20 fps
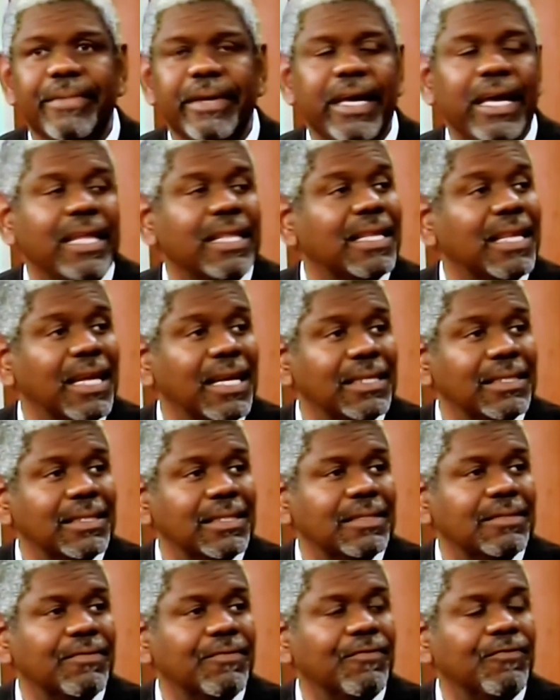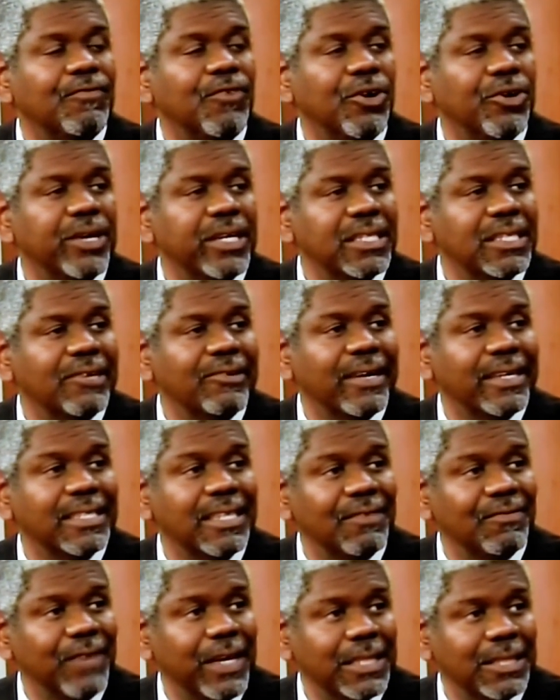endless foreign direct
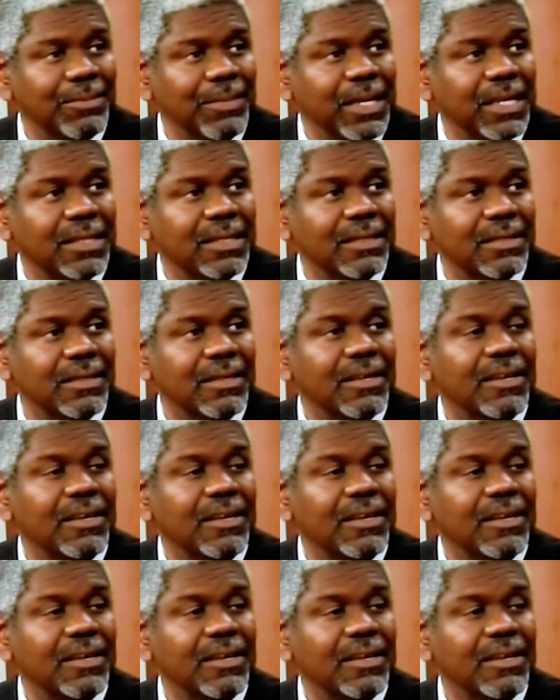investment.